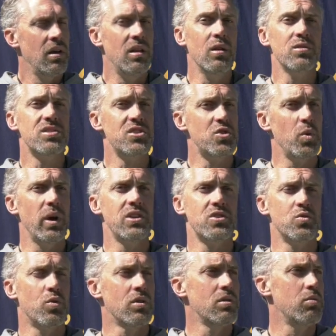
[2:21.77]
In those
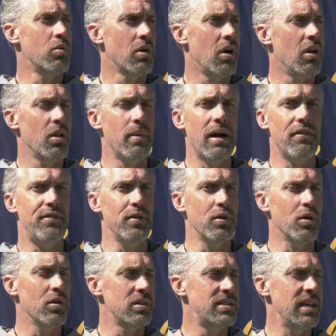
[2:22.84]
situations, we're all about
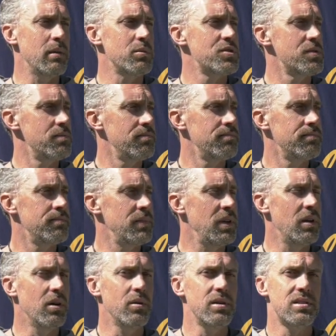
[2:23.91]
field goal attempts.
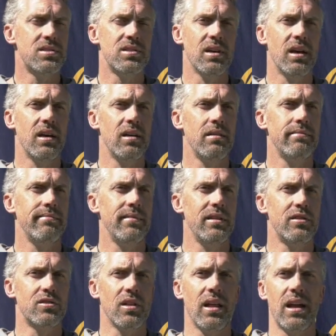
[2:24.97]
You know, it's
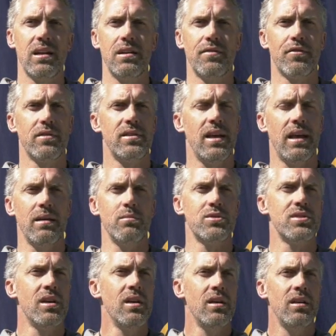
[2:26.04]
there's a lot of different
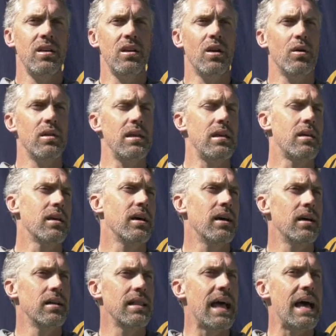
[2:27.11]
times. You know, I think
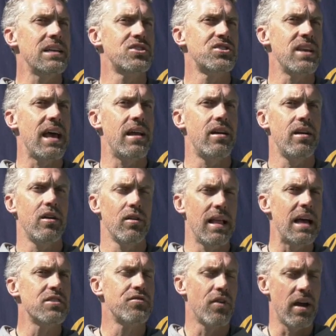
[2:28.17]
last Saturday or
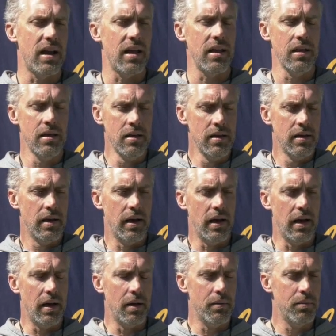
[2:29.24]
last Friday,
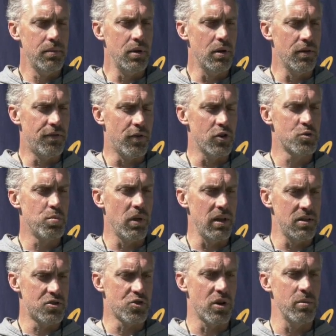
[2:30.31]
the first play
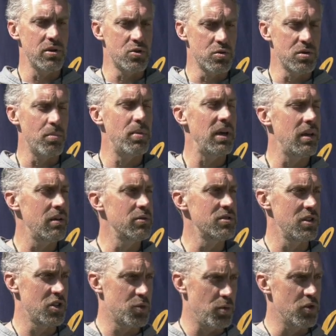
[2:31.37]
of the scrimmage was
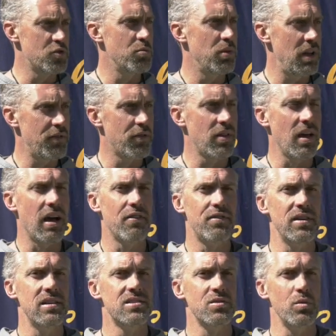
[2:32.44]
an explosive play for the
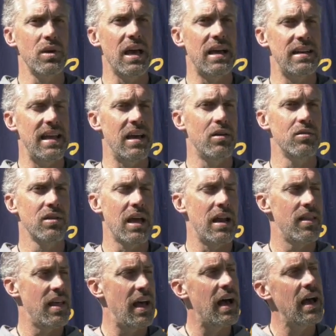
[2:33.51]
offense, and we got down
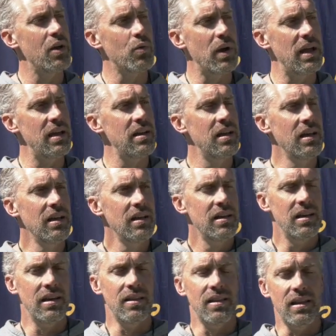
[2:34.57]
kind of the high red.
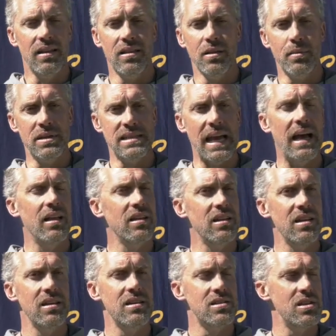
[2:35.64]
And then the
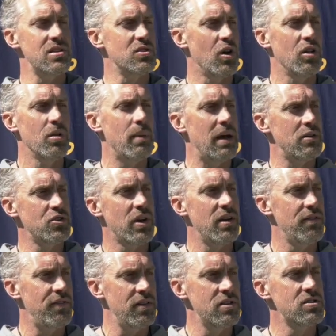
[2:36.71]
mentality, it's all about trying
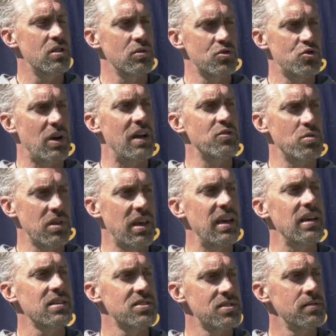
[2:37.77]
to finish those drives with
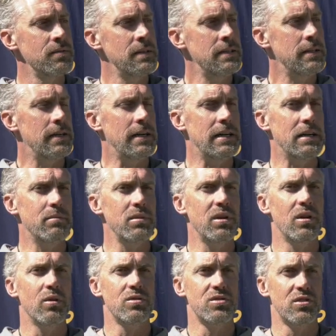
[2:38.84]
kicks. There's
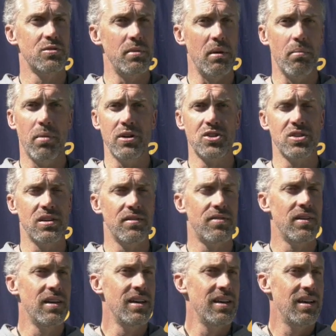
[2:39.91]
going to be a bunch
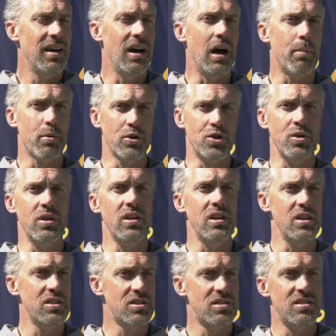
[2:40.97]
of
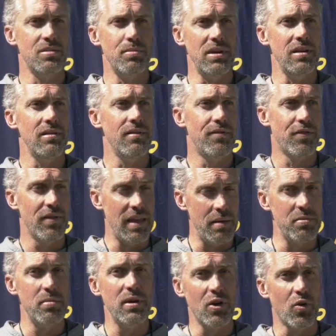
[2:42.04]
opportunities for
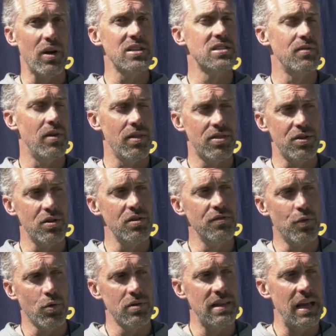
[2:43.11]
them to be aggressive on third
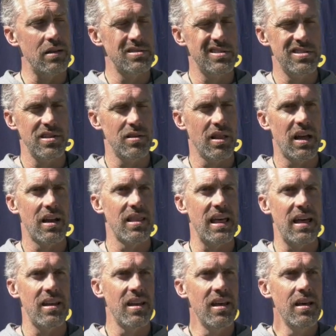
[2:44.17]
and fourth downs. You see a lot of
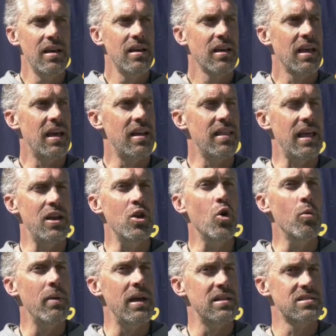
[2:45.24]
that kind of that
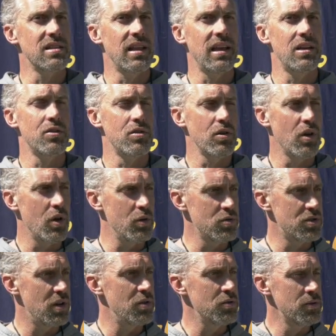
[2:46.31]
no man's land or the go
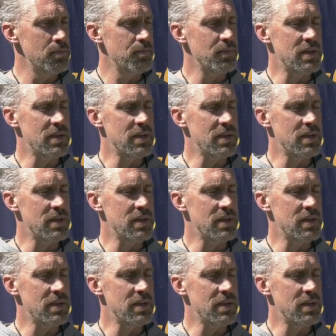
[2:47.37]
zone.